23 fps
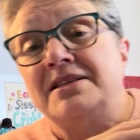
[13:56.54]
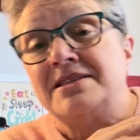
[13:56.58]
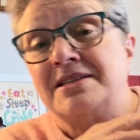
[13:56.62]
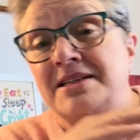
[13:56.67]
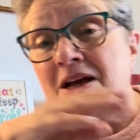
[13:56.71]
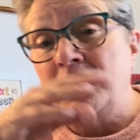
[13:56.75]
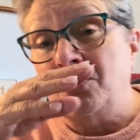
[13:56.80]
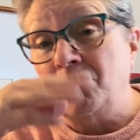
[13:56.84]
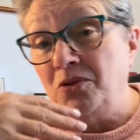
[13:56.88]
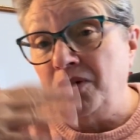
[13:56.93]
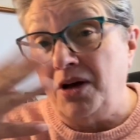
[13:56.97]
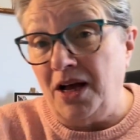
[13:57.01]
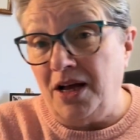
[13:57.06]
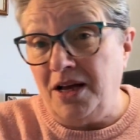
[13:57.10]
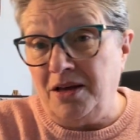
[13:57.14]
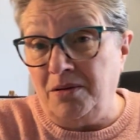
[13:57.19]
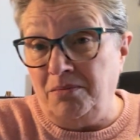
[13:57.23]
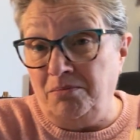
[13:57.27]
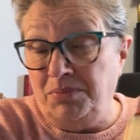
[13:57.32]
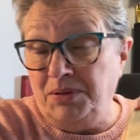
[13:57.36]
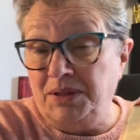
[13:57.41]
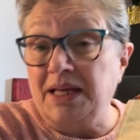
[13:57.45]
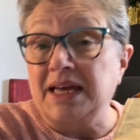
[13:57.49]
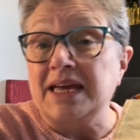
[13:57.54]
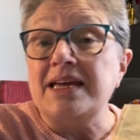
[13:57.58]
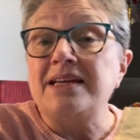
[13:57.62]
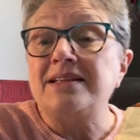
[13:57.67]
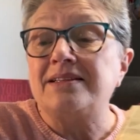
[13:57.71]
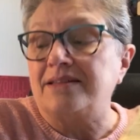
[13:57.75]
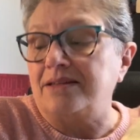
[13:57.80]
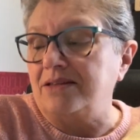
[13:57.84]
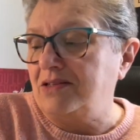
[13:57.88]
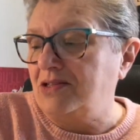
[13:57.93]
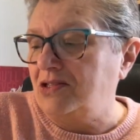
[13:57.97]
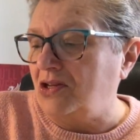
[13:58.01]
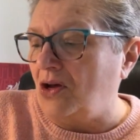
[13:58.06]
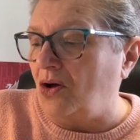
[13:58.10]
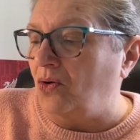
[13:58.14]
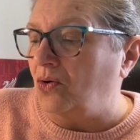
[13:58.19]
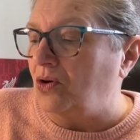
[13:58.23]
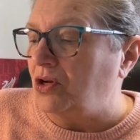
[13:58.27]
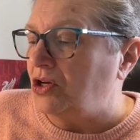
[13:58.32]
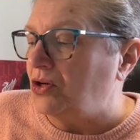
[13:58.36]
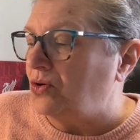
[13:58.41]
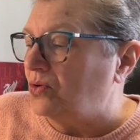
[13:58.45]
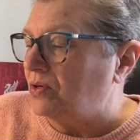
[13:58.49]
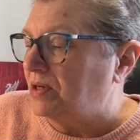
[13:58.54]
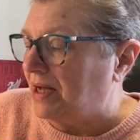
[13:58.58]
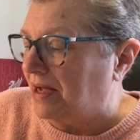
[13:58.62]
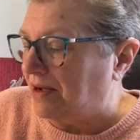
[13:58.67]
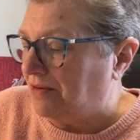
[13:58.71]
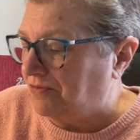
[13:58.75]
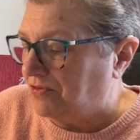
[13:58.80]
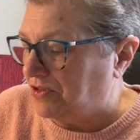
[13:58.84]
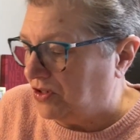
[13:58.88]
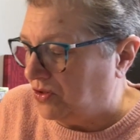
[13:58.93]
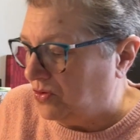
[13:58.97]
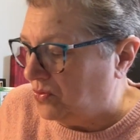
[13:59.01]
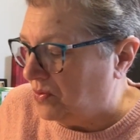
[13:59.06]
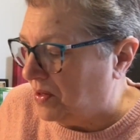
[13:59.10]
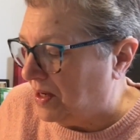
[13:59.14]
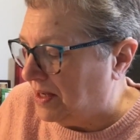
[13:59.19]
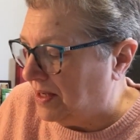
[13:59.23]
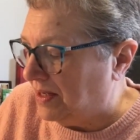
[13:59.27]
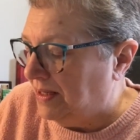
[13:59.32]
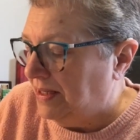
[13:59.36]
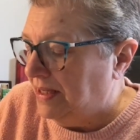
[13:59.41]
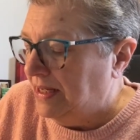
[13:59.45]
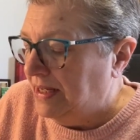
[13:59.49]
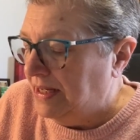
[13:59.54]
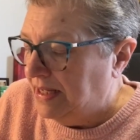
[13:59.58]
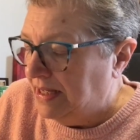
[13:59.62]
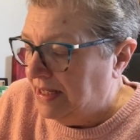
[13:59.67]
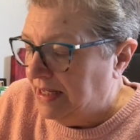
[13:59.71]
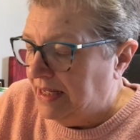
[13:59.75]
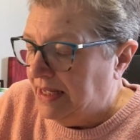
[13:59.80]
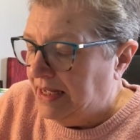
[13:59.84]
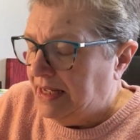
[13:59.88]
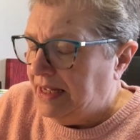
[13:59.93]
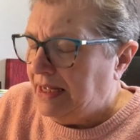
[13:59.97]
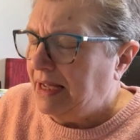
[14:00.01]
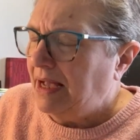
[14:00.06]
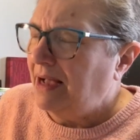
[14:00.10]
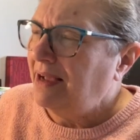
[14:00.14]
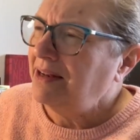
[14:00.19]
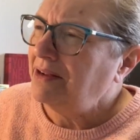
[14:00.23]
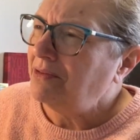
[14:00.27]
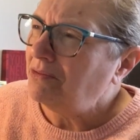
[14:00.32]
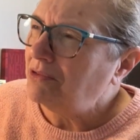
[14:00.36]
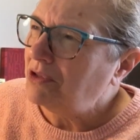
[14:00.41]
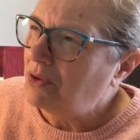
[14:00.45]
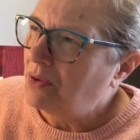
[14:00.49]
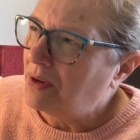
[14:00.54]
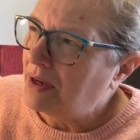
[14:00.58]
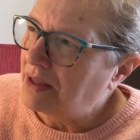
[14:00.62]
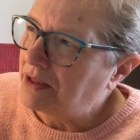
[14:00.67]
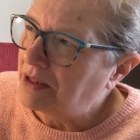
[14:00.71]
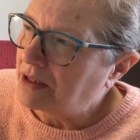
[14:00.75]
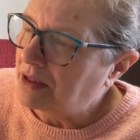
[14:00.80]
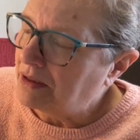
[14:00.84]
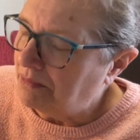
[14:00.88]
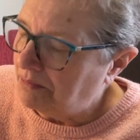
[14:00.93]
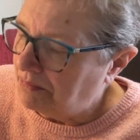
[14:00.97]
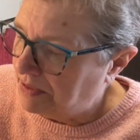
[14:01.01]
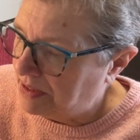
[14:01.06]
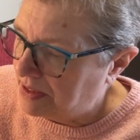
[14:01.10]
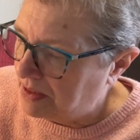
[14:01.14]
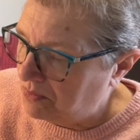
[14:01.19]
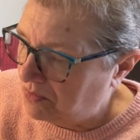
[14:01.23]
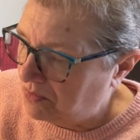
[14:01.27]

now a complete, so you'd have to, I don't know how the complete